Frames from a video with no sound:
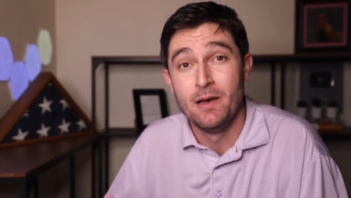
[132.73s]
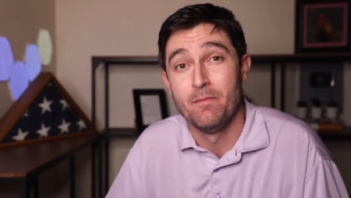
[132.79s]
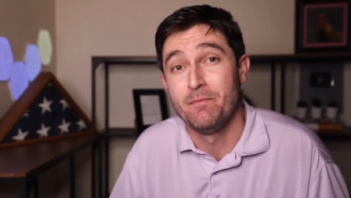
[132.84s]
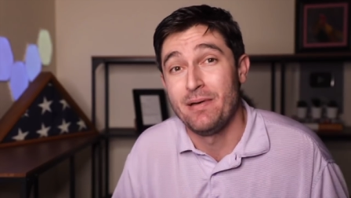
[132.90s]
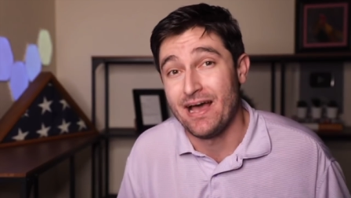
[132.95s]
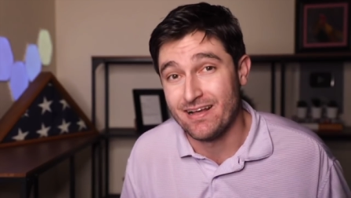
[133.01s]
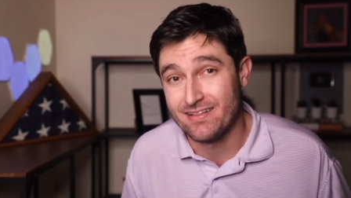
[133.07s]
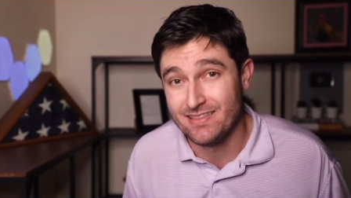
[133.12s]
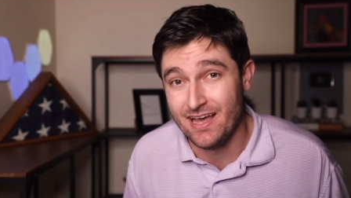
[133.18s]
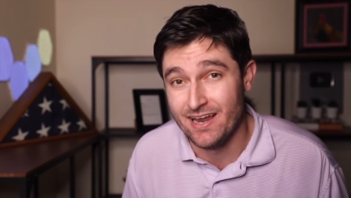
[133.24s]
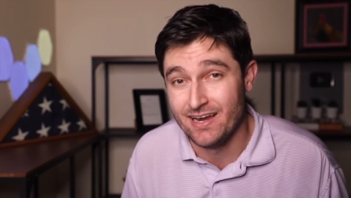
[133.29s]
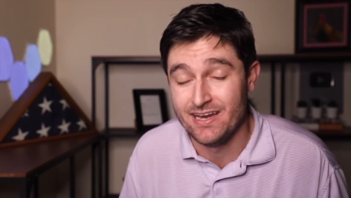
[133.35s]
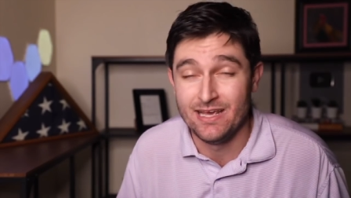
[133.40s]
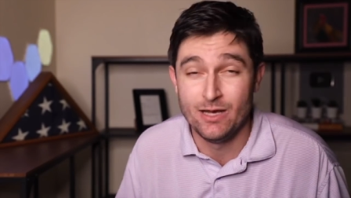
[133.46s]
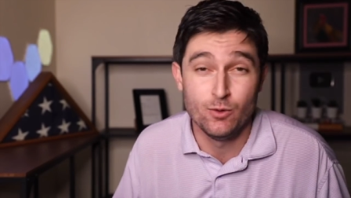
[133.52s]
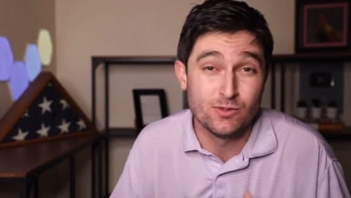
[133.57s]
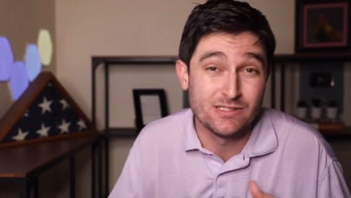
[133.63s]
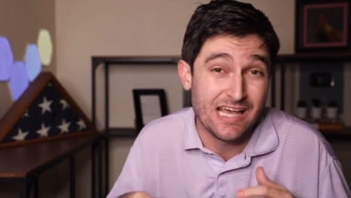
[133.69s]
Back then,
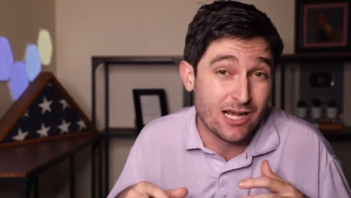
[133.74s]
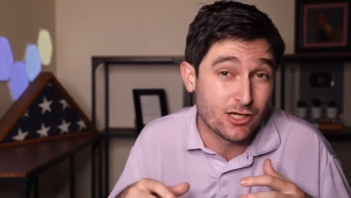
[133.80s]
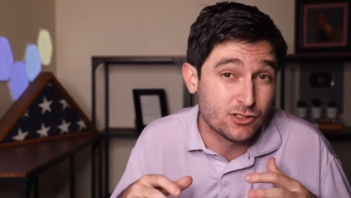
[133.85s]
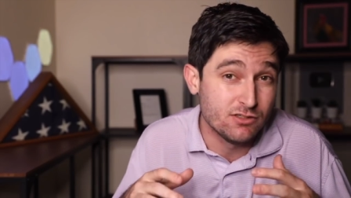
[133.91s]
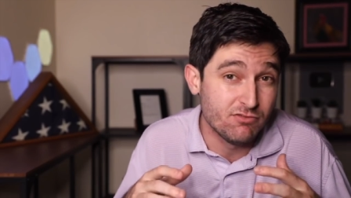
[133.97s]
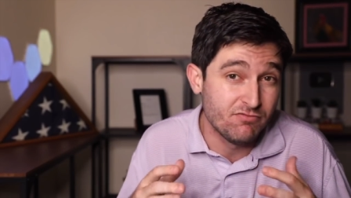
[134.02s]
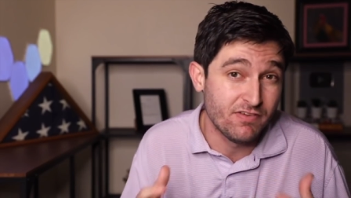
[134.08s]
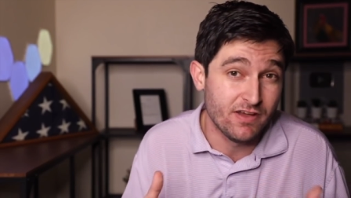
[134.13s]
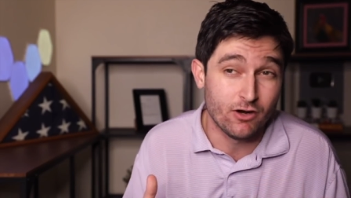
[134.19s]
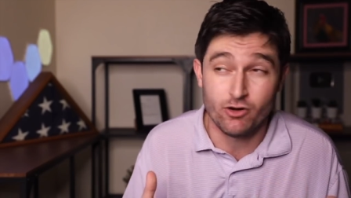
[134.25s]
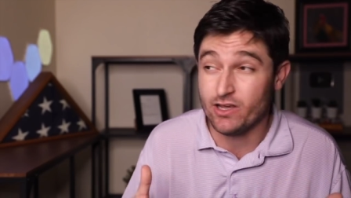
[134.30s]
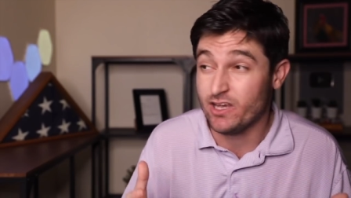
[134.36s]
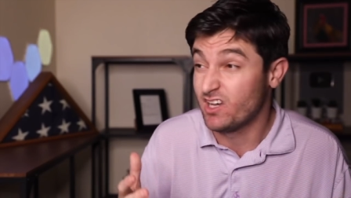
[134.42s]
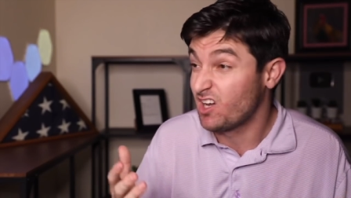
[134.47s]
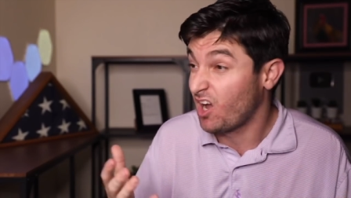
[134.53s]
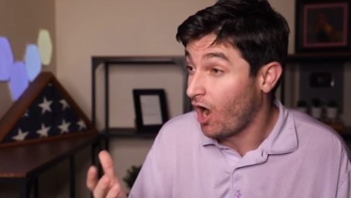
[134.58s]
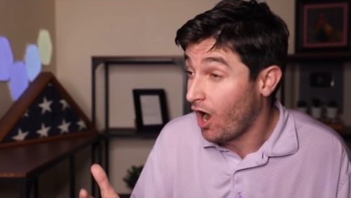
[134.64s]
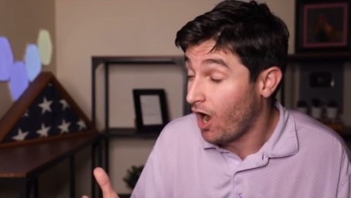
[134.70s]
it was actually very
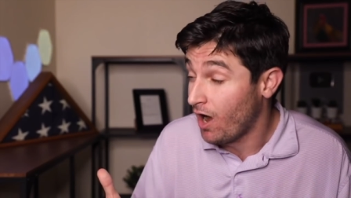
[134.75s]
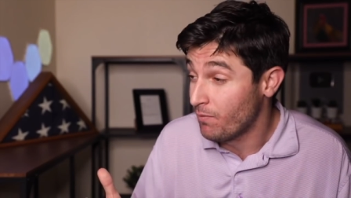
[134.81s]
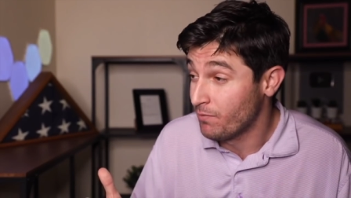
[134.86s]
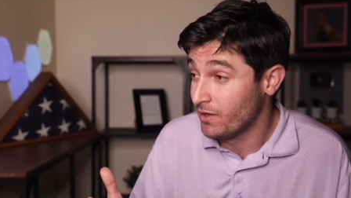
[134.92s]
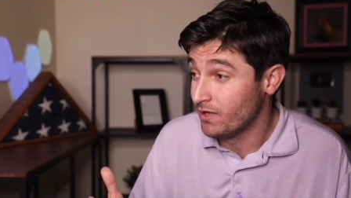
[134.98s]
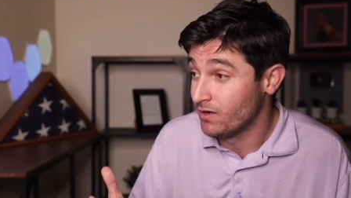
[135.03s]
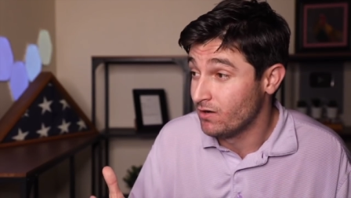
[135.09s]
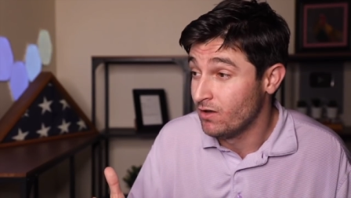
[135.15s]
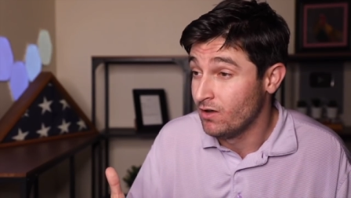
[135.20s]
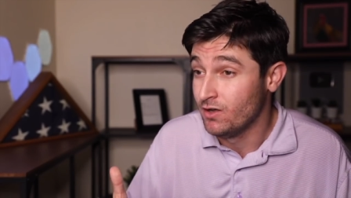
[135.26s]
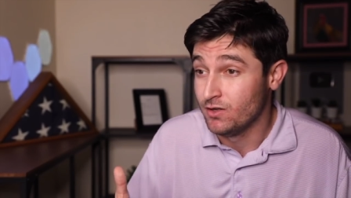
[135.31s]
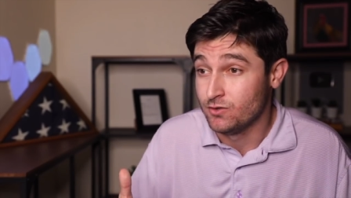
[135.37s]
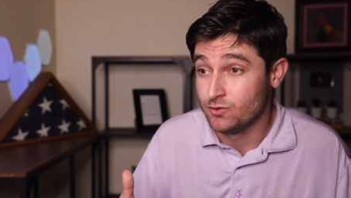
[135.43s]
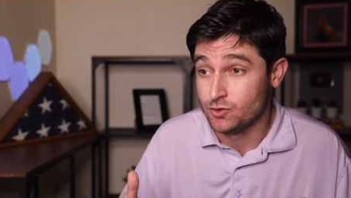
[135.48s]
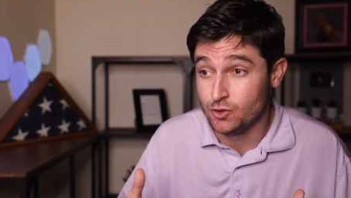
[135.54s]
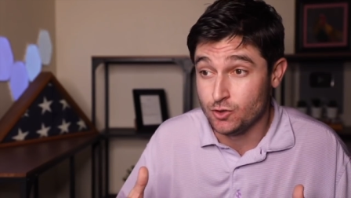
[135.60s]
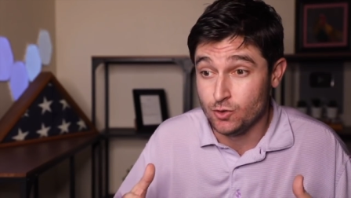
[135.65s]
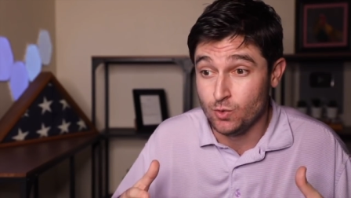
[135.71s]
common
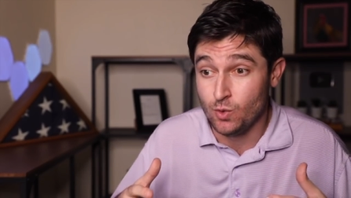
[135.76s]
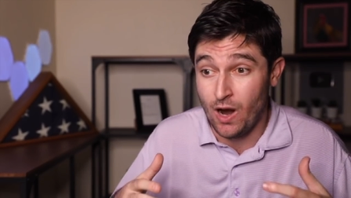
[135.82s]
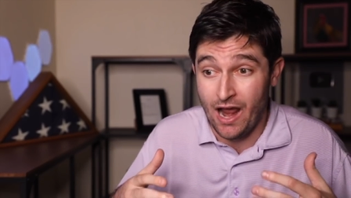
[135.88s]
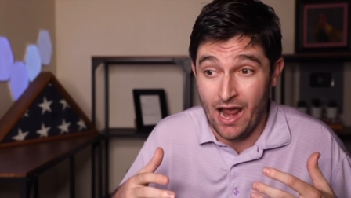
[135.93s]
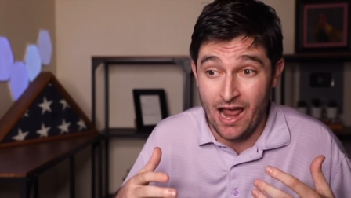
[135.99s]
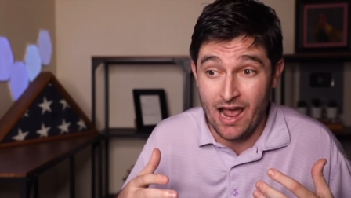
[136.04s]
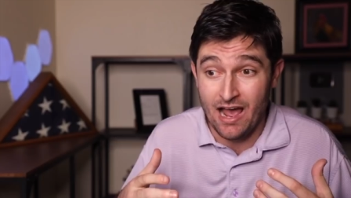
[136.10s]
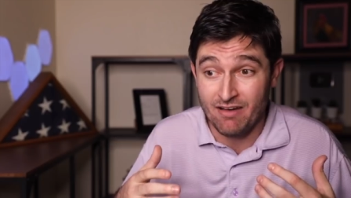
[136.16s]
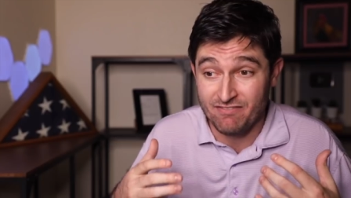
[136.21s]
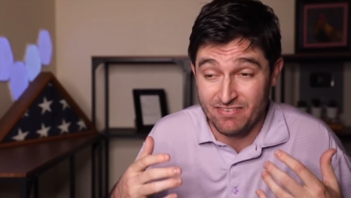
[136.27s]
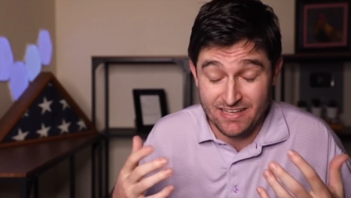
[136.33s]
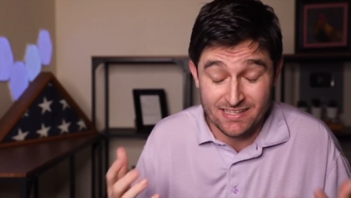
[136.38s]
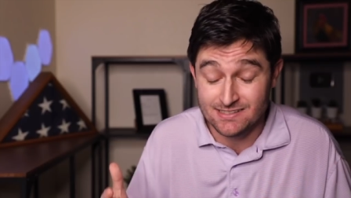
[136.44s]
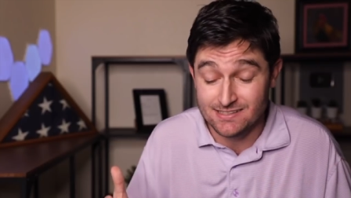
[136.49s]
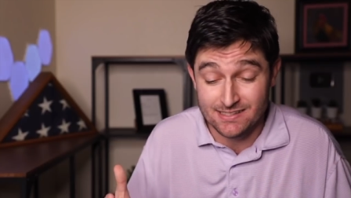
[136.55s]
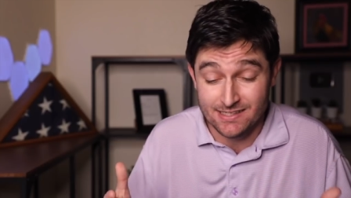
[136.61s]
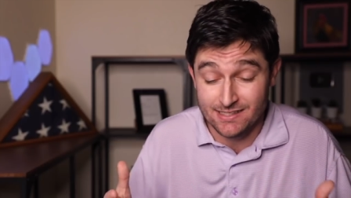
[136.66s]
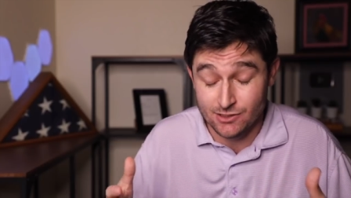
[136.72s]
to have
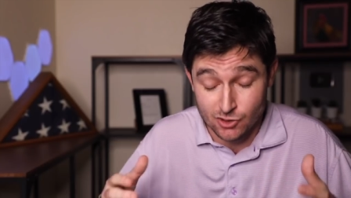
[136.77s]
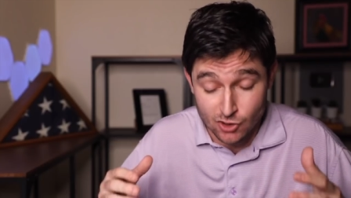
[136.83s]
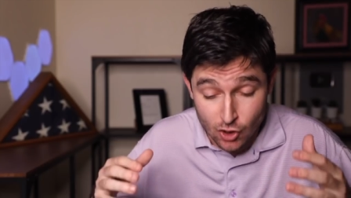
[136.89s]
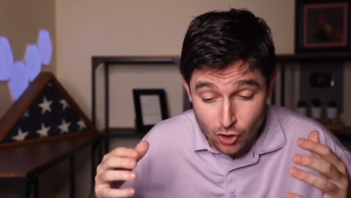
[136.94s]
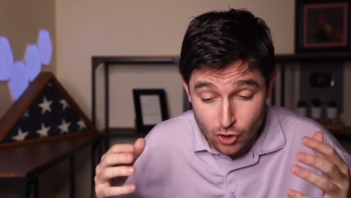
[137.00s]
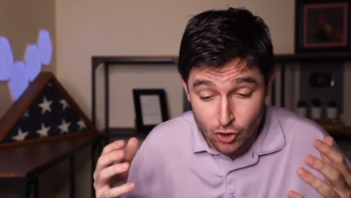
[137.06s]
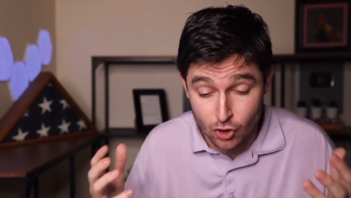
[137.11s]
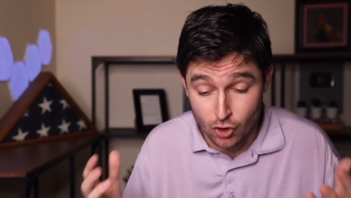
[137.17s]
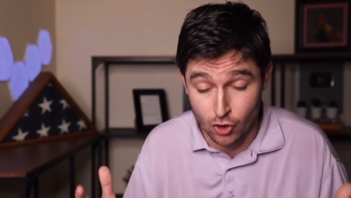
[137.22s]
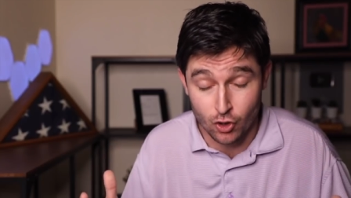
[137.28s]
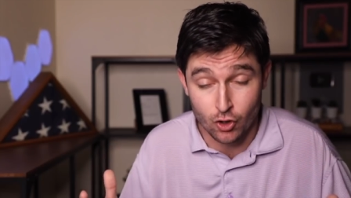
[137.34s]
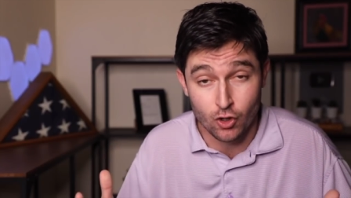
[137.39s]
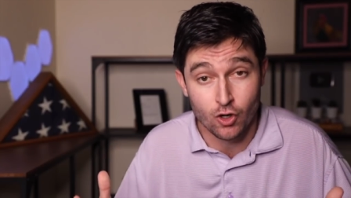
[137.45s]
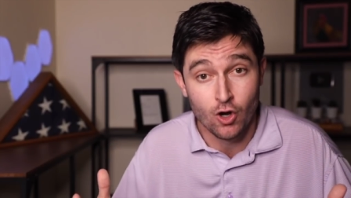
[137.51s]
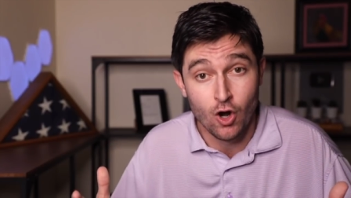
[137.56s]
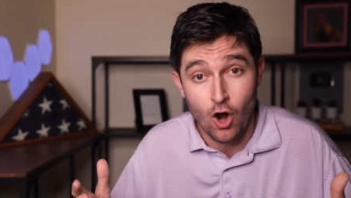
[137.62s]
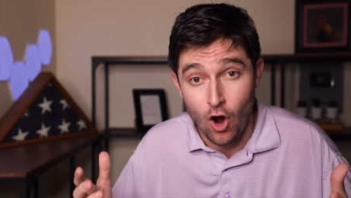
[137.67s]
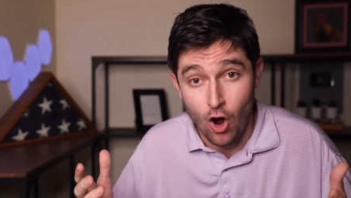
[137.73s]
incidents
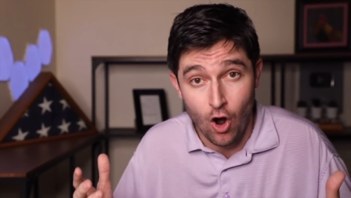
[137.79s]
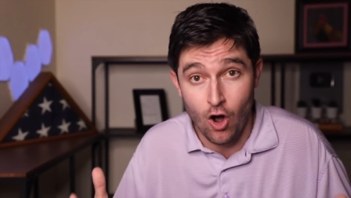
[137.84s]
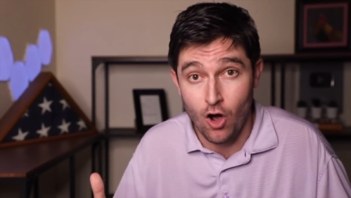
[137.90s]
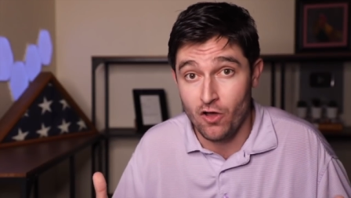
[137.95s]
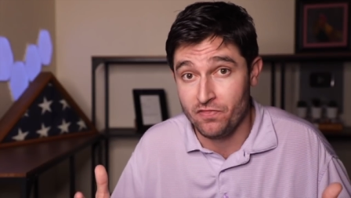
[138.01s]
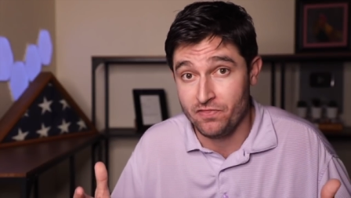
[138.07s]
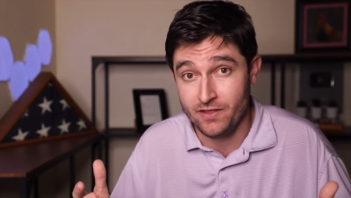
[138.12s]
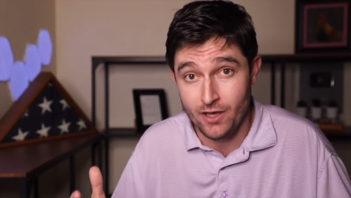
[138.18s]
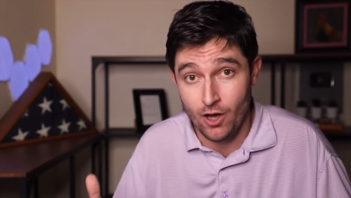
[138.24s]
occur on the